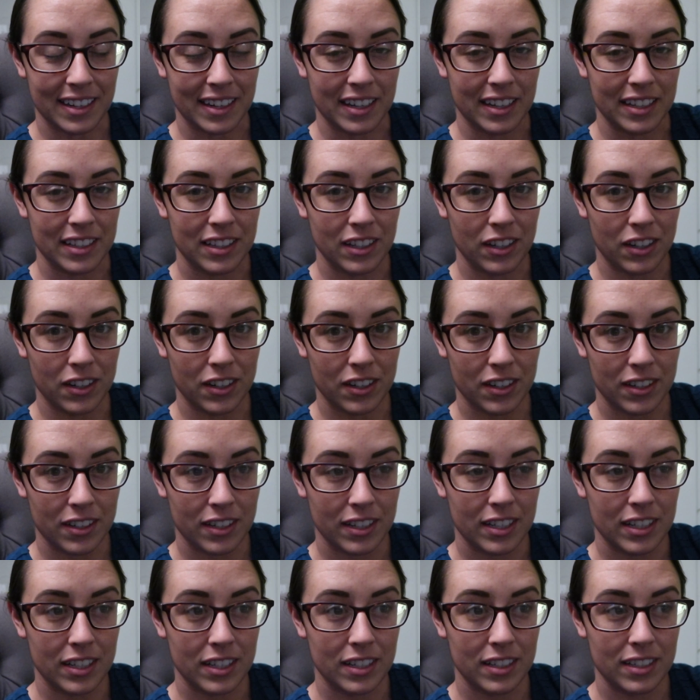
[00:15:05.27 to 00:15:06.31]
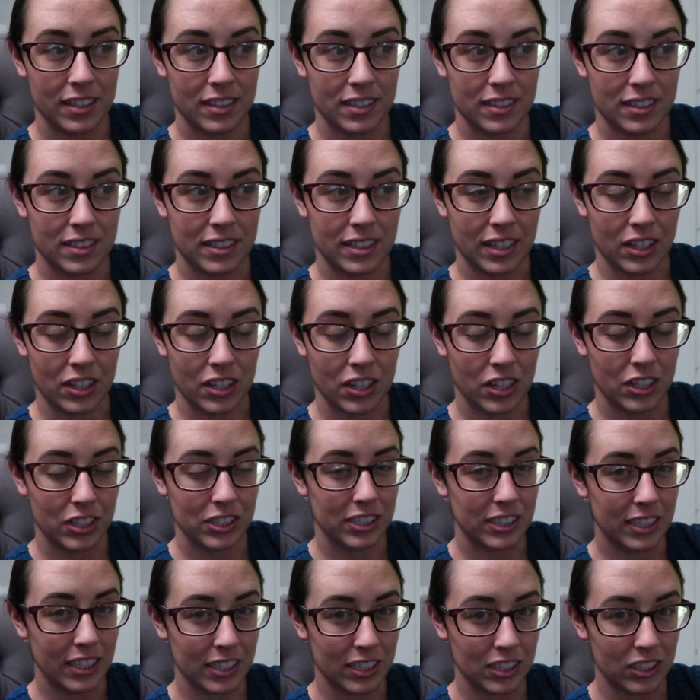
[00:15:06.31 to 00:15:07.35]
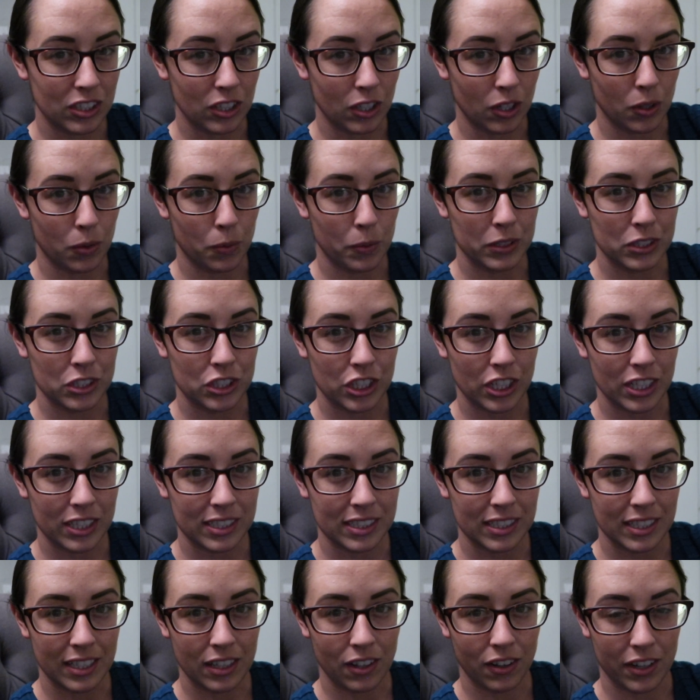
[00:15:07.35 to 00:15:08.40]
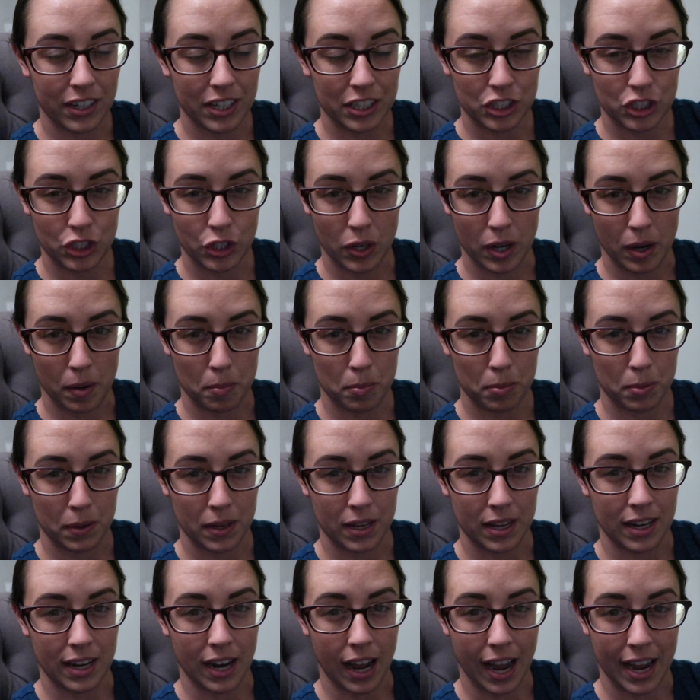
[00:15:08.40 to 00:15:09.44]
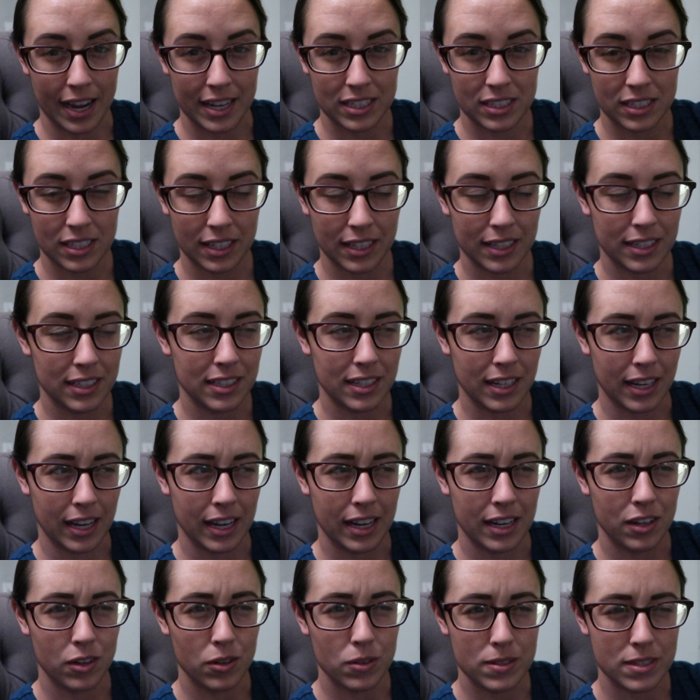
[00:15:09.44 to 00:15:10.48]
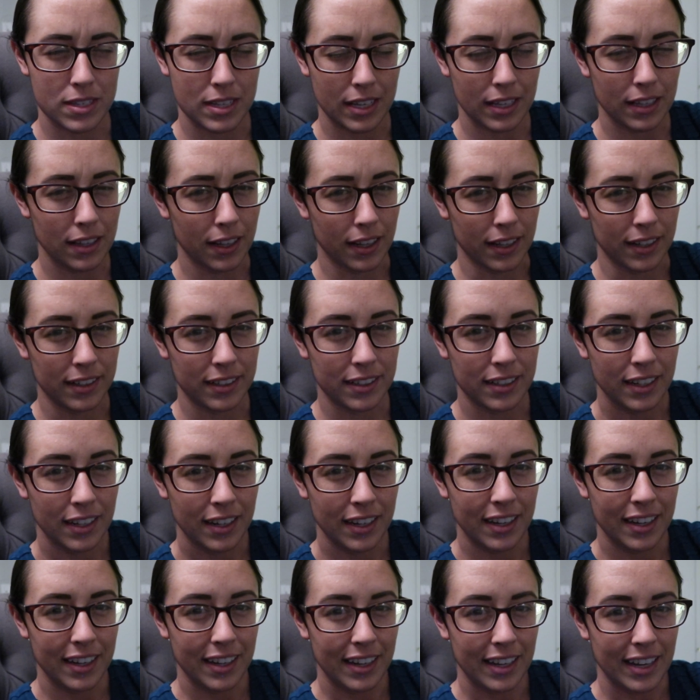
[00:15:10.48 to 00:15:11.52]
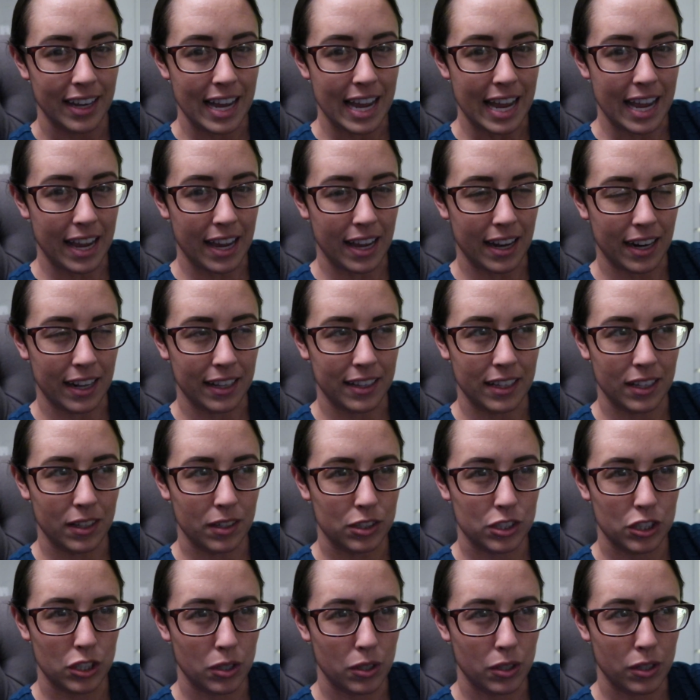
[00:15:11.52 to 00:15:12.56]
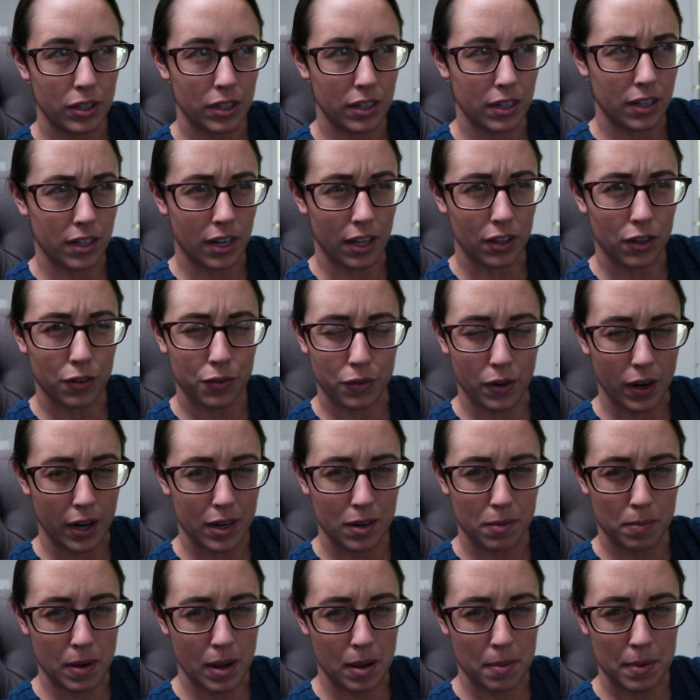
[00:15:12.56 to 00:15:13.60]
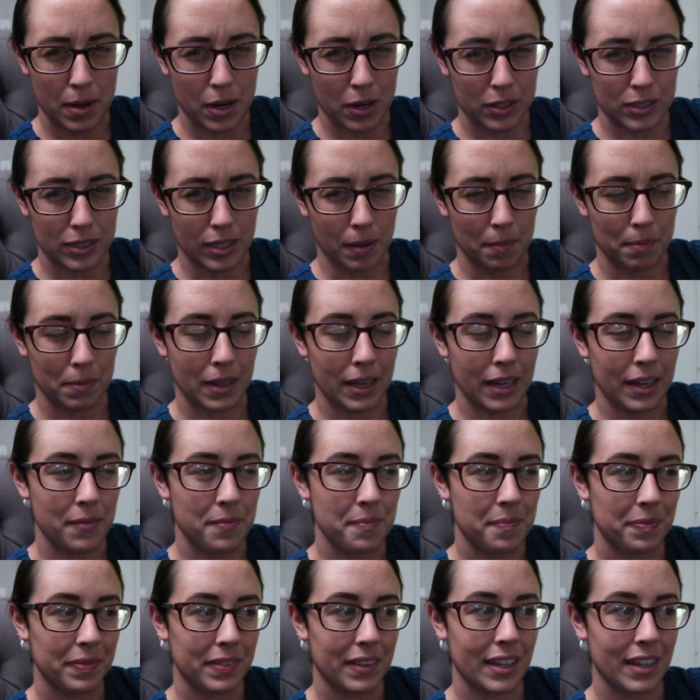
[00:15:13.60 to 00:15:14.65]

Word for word: uh, their, their, her sister was just on a trip in Iceland and New Zealand. And I think she and another friend maybe or something.